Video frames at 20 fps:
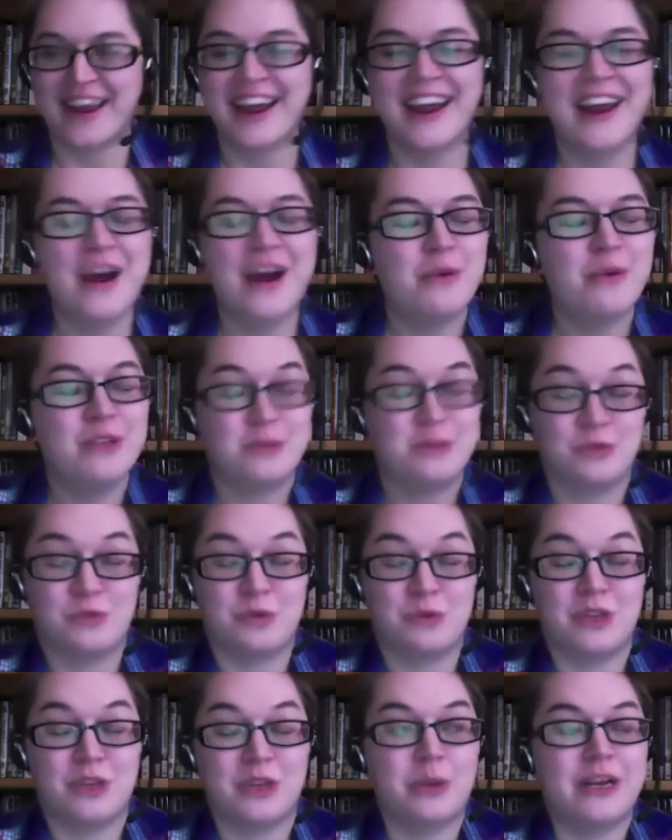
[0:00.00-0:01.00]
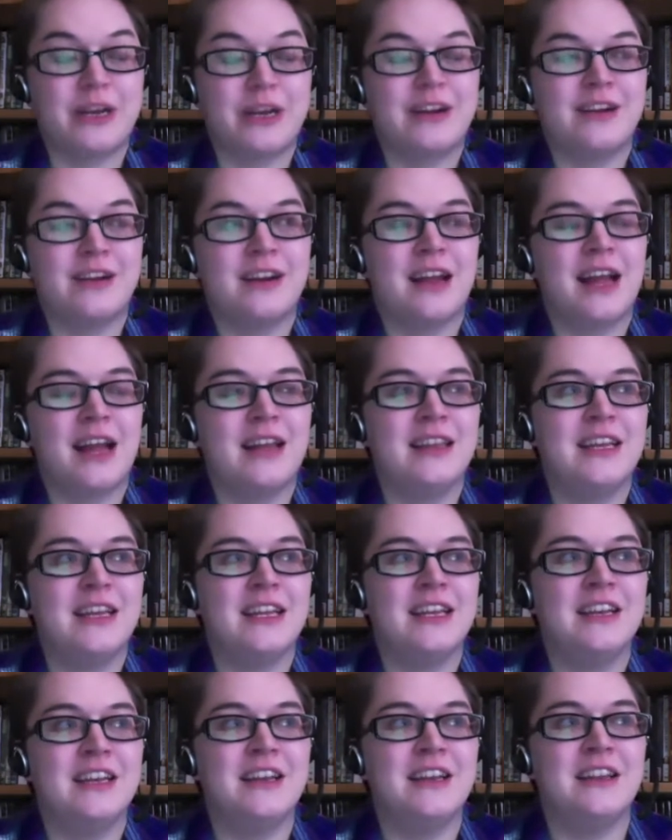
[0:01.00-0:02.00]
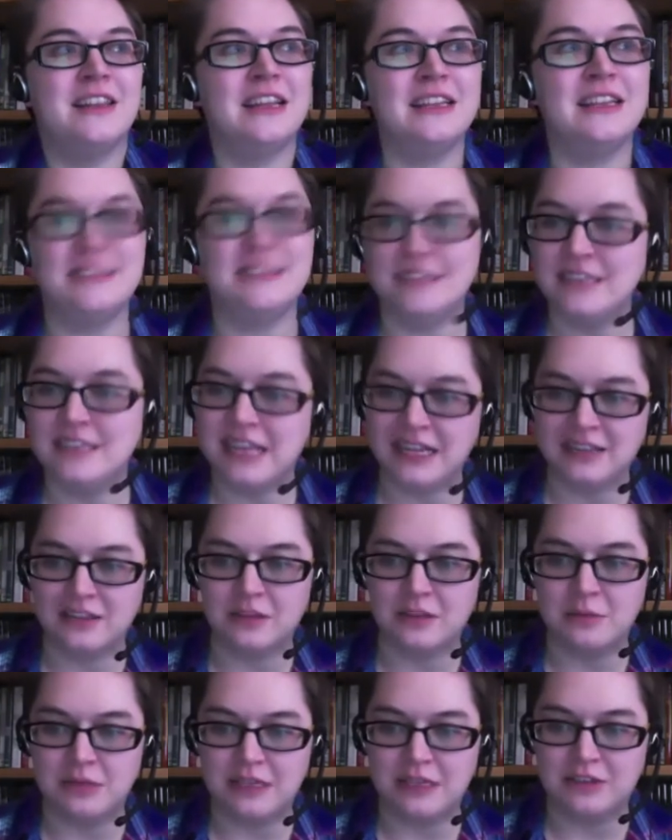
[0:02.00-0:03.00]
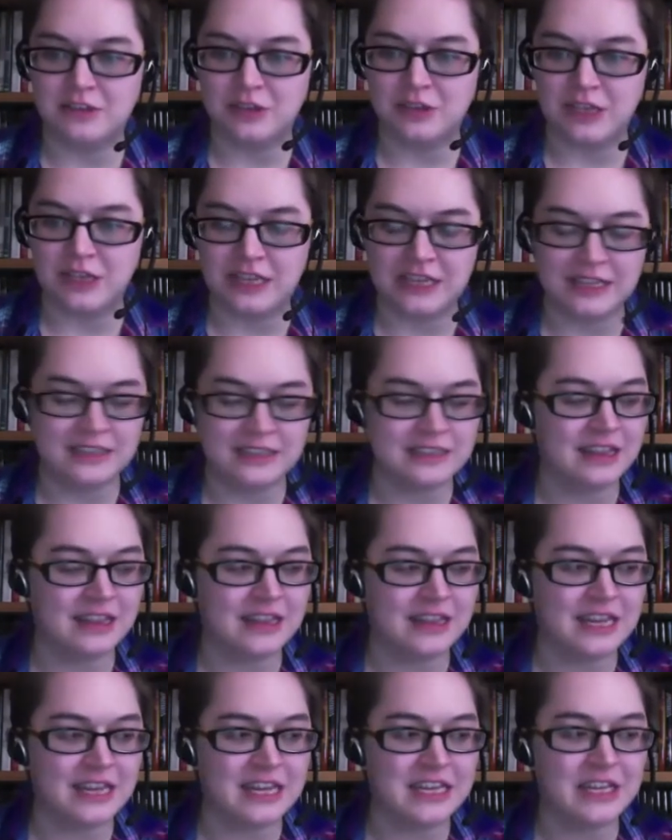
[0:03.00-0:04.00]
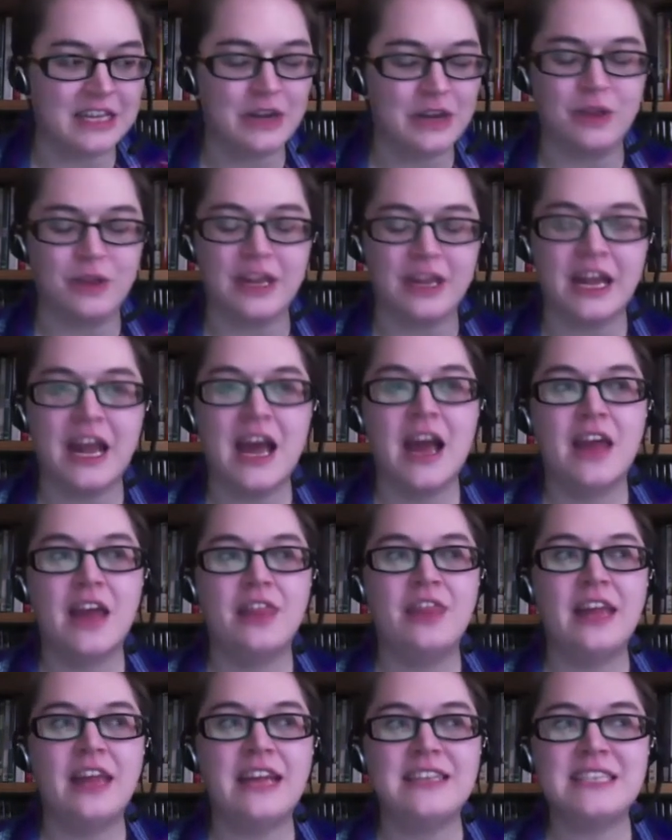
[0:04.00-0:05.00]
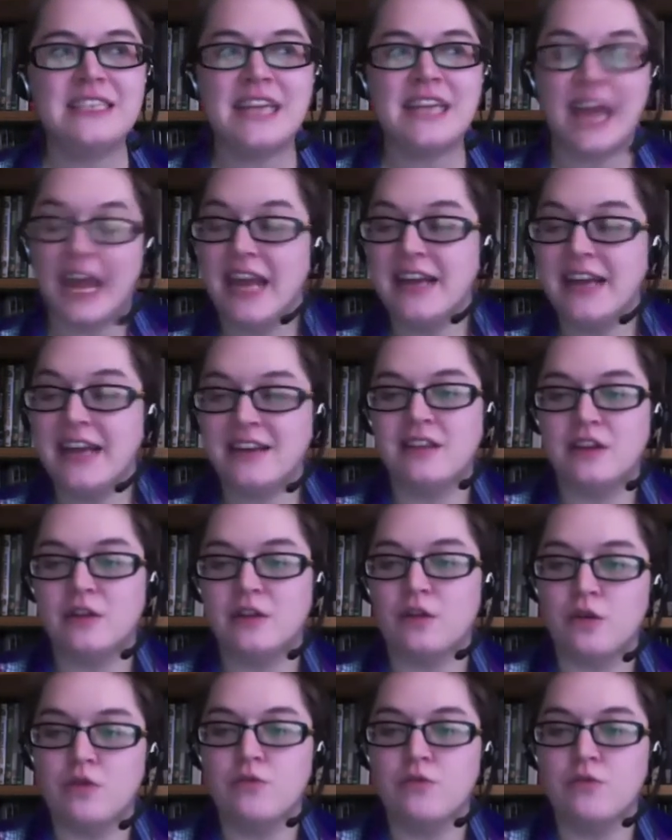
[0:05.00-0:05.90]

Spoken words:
which was really weird. And then they did cancel the midnight screenings, and then, like, they tanked their own